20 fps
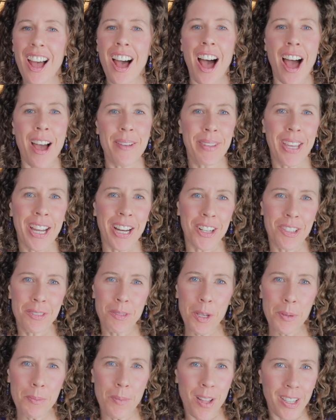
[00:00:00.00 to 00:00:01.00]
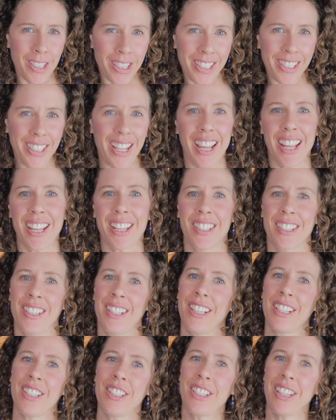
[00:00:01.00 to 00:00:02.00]
I'm Karen McMullen, and
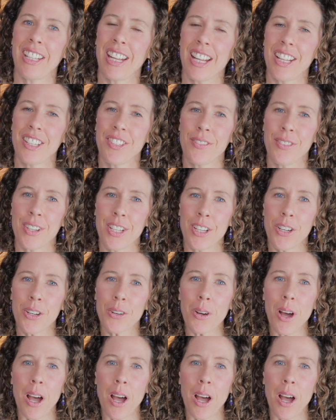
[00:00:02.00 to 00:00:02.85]
in today's video,